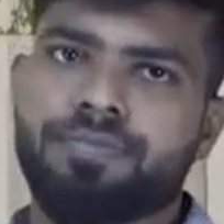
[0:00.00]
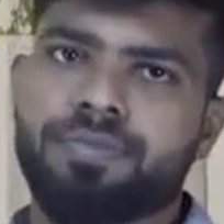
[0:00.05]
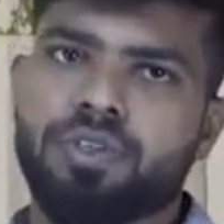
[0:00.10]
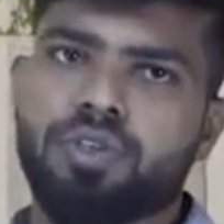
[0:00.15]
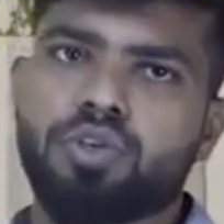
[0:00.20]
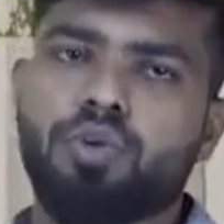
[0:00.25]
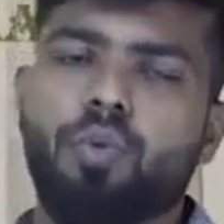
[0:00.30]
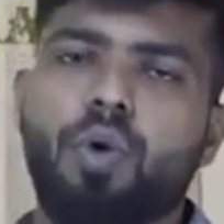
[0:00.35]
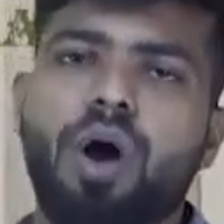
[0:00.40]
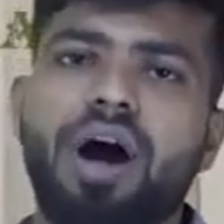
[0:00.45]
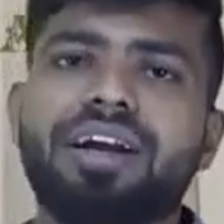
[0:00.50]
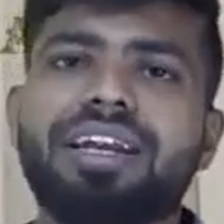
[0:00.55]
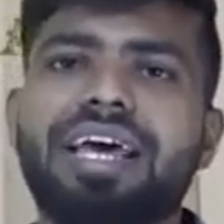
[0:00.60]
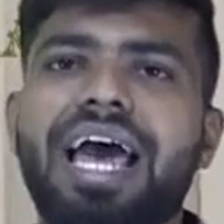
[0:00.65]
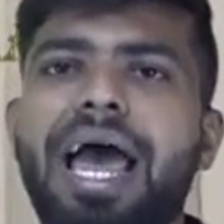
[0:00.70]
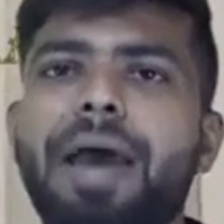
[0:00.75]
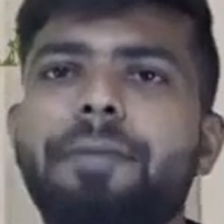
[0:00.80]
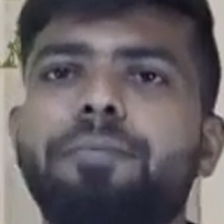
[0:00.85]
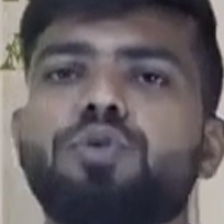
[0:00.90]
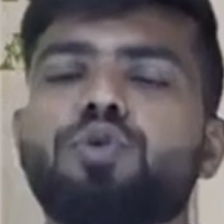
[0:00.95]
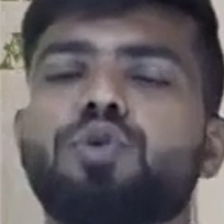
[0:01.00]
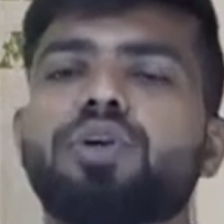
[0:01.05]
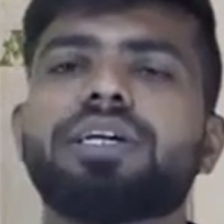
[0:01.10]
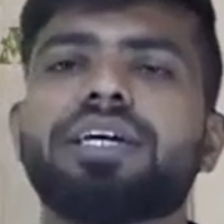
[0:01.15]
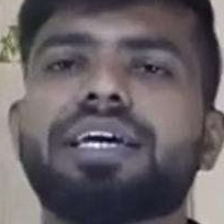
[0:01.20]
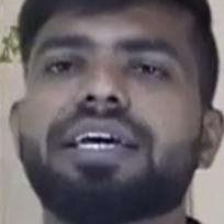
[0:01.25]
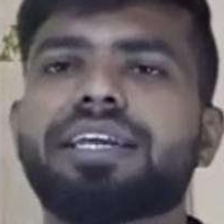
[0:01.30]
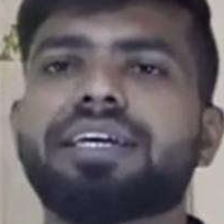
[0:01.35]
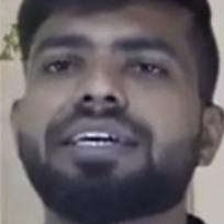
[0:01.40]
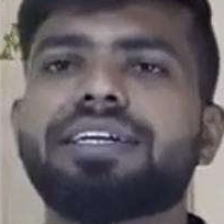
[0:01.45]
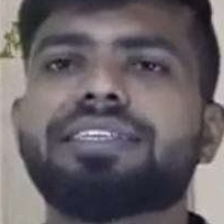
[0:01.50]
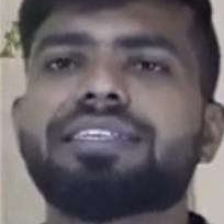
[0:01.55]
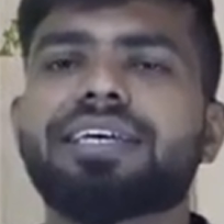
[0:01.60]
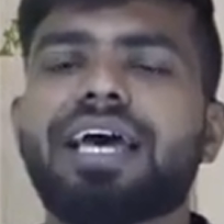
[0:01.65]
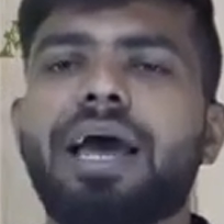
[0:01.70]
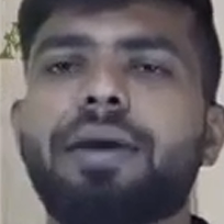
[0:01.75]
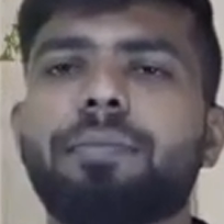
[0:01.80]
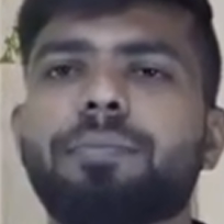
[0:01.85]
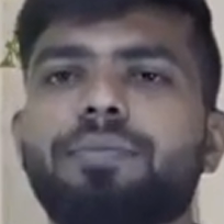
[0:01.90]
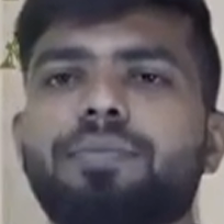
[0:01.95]
So what I am doing here is
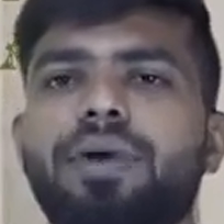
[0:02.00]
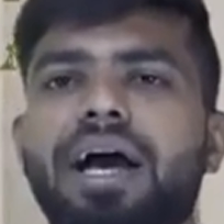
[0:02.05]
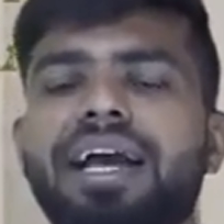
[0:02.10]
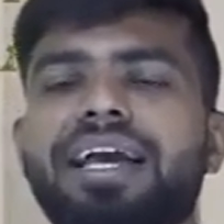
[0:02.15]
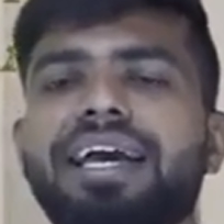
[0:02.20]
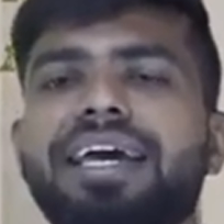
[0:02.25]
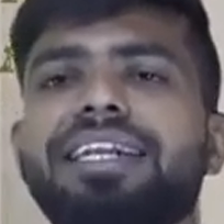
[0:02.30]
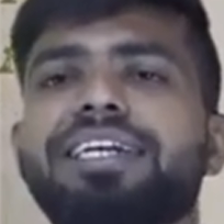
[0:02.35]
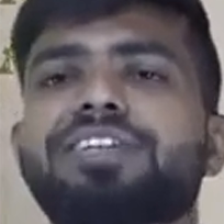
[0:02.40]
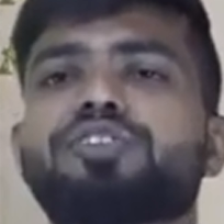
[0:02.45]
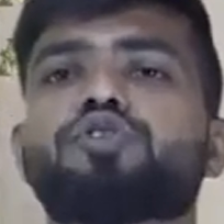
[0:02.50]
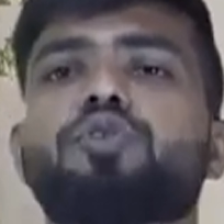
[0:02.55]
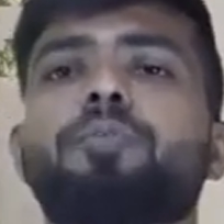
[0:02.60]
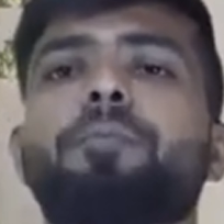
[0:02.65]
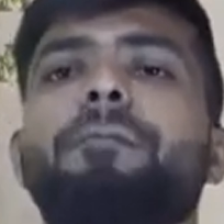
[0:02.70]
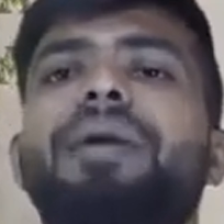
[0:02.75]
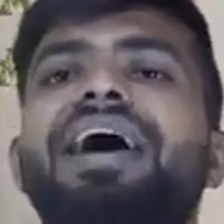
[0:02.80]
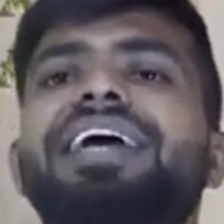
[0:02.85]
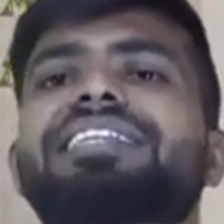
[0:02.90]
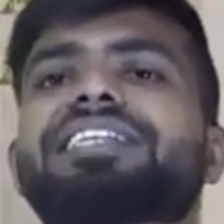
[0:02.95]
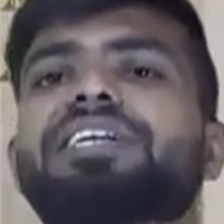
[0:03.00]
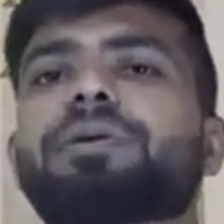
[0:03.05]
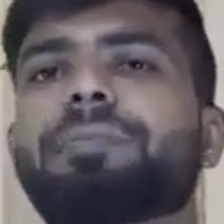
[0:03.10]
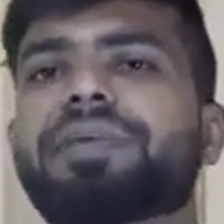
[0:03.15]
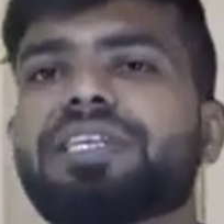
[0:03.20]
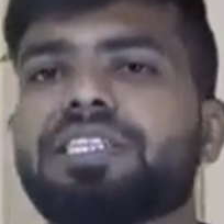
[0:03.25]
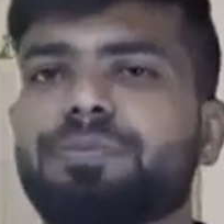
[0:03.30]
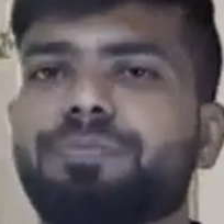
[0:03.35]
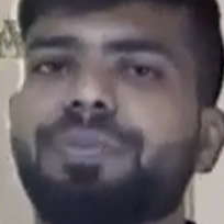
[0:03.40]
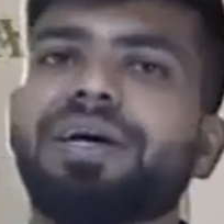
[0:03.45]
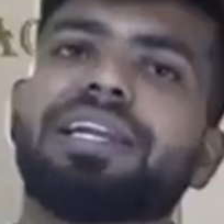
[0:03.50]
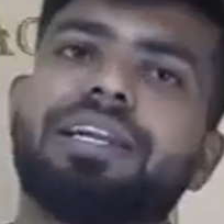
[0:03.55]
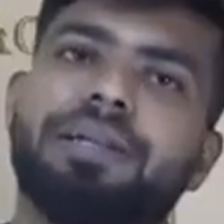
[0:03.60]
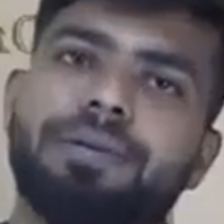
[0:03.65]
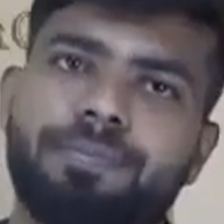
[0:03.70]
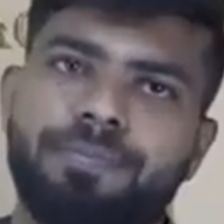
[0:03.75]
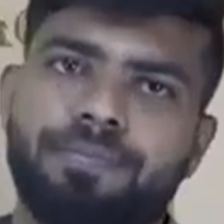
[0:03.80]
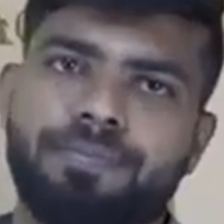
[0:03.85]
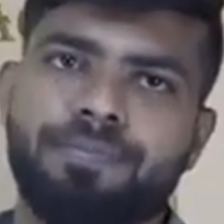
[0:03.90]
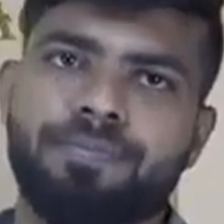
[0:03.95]
I am against to matching
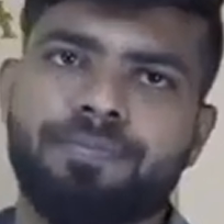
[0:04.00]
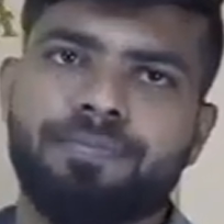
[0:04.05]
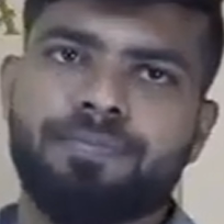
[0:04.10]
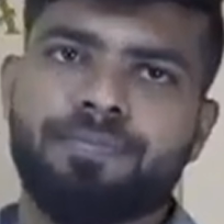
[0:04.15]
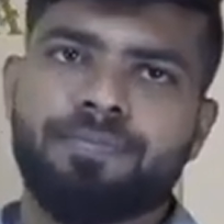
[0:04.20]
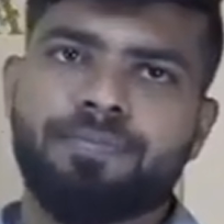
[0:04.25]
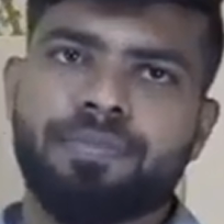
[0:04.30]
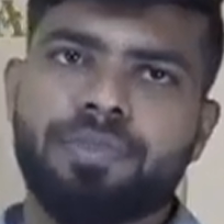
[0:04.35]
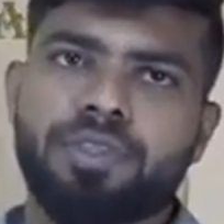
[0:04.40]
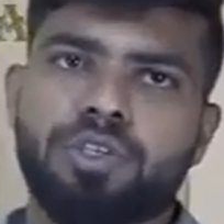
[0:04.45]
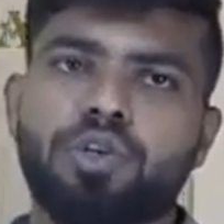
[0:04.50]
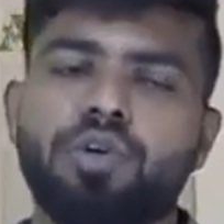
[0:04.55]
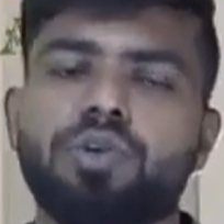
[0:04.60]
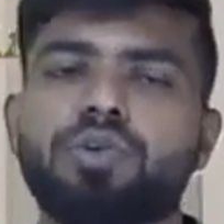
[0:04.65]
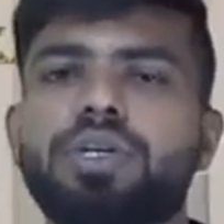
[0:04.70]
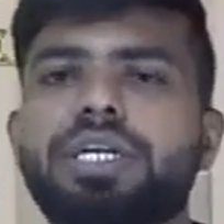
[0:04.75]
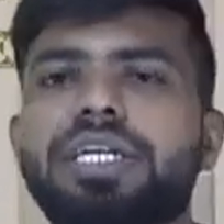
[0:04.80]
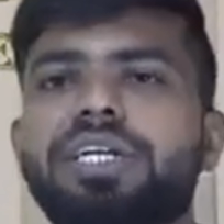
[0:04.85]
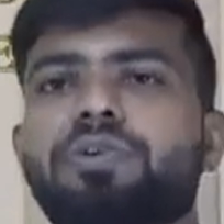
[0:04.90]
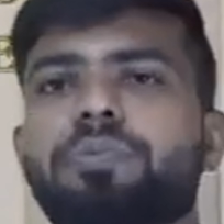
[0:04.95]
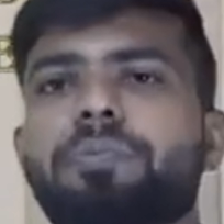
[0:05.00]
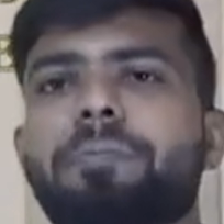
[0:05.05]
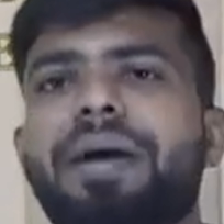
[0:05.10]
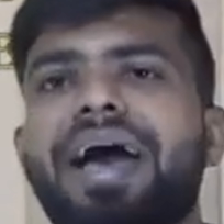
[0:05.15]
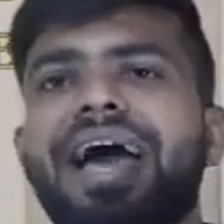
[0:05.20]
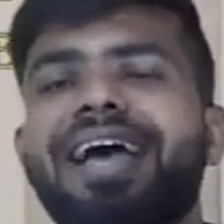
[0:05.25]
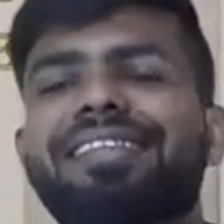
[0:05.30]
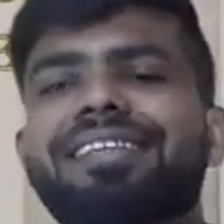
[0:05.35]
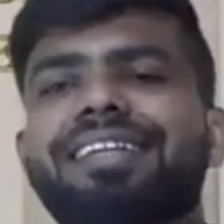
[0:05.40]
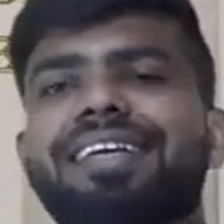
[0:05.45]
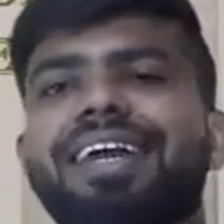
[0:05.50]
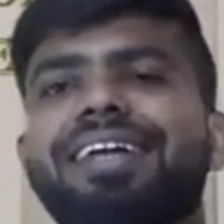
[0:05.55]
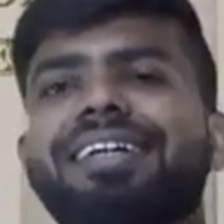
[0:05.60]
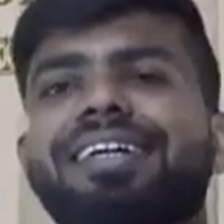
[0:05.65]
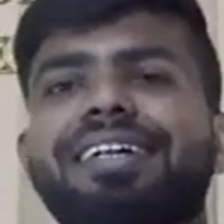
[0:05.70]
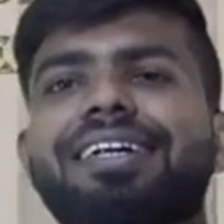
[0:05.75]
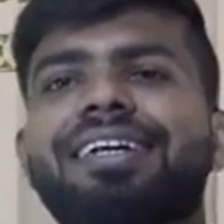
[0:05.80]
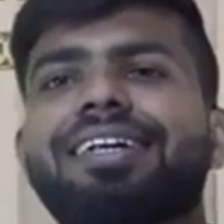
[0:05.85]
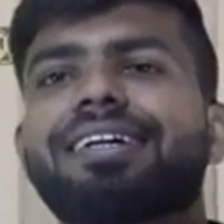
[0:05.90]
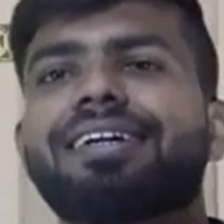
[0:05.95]
principle. So you need to match
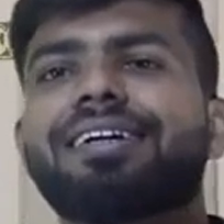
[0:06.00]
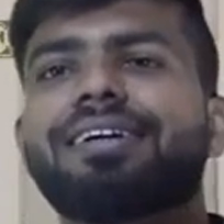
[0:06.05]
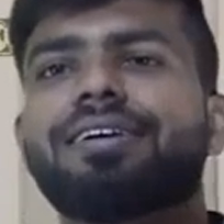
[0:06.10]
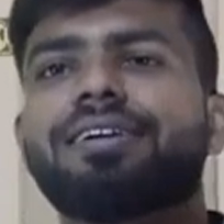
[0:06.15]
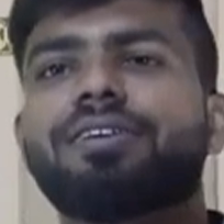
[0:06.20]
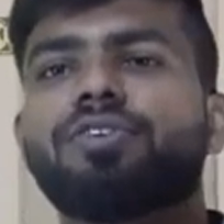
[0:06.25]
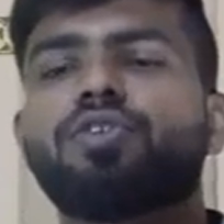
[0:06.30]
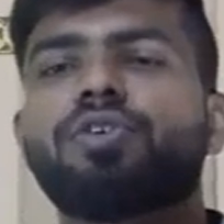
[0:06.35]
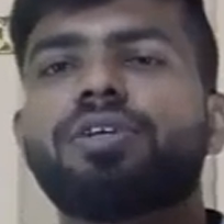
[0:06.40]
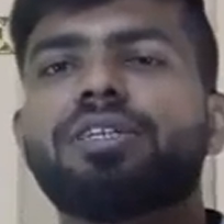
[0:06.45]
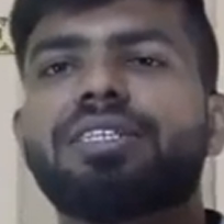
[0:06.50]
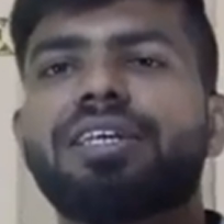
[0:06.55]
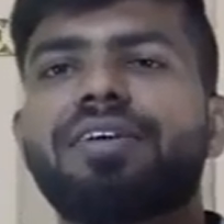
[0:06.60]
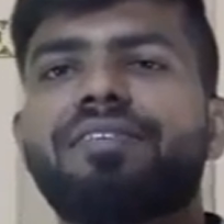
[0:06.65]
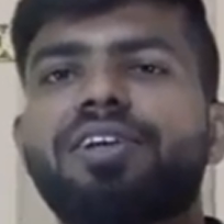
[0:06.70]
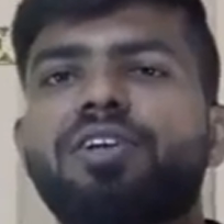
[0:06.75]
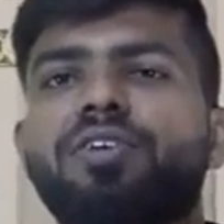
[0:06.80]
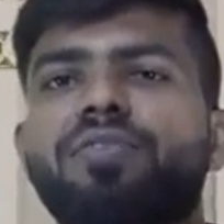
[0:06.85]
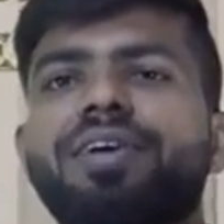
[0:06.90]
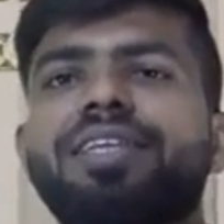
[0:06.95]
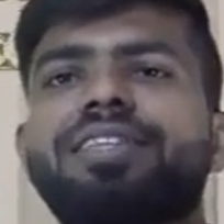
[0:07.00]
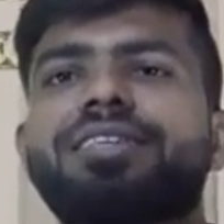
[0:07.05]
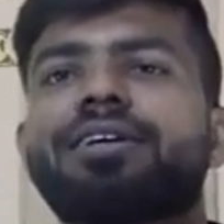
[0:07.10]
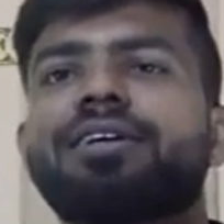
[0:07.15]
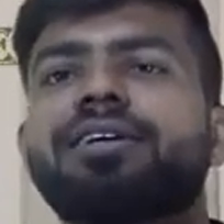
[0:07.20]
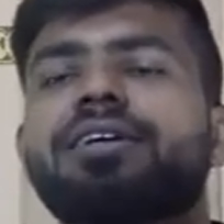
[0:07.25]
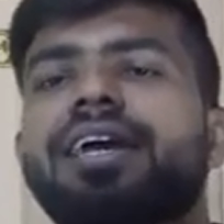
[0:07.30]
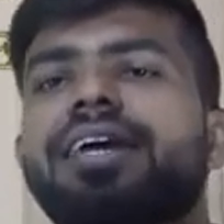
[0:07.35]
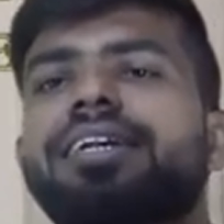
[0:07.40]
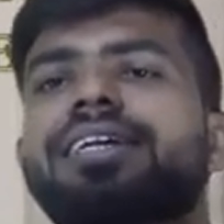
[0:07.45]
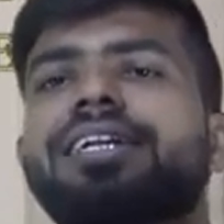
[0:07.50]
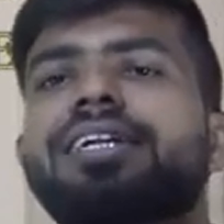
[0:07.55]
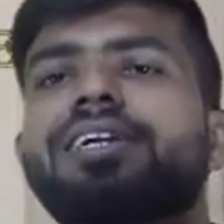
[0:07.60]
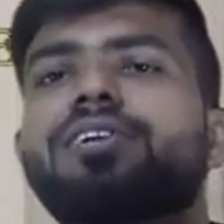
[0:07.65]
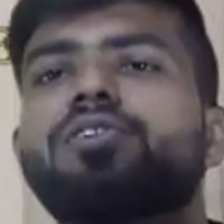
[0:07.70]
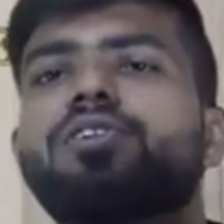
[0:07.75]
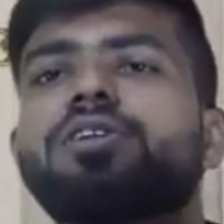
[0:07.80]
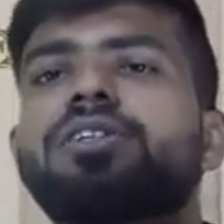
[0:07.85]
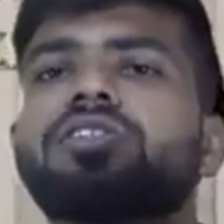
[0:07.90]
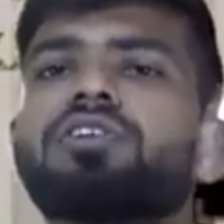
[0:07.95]
800 units revenue with 800
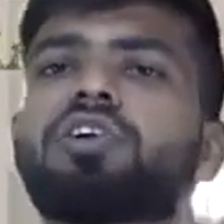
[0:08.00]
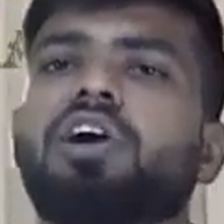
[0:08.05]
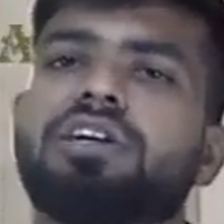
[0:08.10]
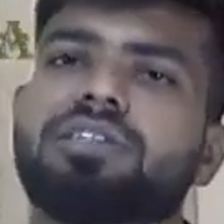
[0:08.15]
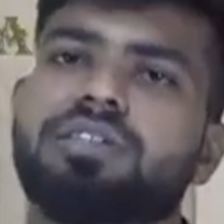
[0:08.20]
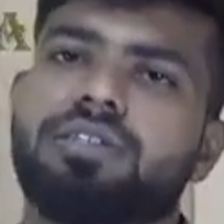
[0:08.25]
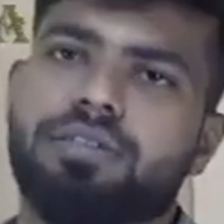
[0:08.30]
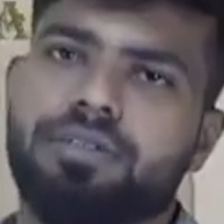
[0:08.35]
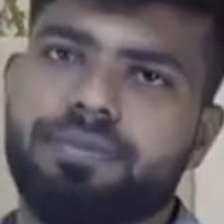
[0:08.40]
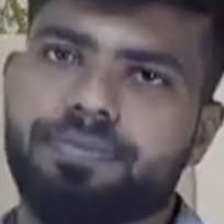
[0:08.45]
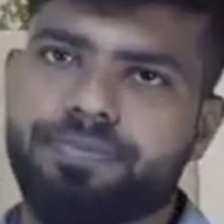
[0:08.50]
units cost.